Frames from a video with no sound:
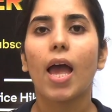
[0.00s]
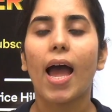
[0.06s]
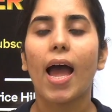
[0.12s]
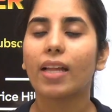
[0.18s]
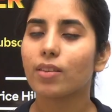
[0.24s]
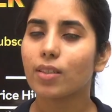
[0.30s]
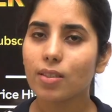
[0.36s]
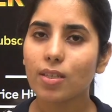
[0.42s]

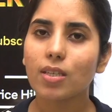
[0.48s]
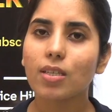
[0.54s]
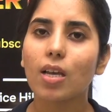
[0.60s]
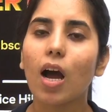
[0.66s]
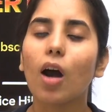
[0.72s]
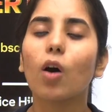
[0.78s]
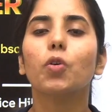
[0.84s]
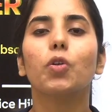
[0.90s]
and this is
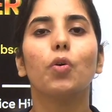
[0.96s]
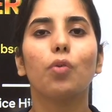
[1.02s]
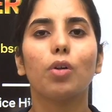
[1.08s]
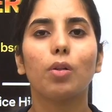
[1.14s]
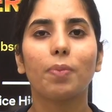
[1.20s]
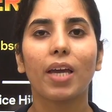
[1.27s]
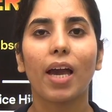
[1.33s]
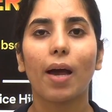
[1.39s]
how you
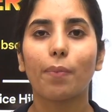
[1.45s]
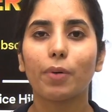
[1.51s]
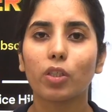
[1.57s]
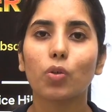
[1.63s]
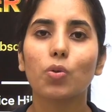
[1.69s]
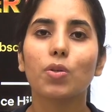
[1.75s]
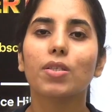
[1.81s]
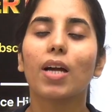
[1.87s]
will be able
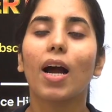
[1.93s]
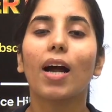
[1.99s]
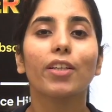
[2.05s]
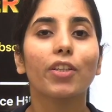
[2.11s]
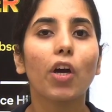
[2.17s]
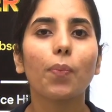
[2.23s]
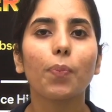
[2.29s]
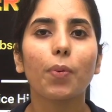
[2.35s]
to
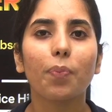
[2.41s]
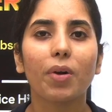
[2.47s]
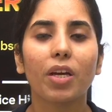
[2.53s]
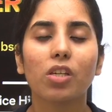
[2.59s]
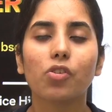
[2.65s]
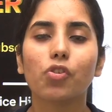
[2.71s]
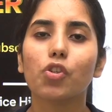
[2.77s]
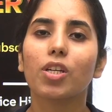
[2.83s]
start your
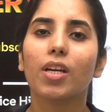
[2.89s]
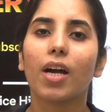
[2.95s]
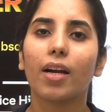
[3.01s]
preparation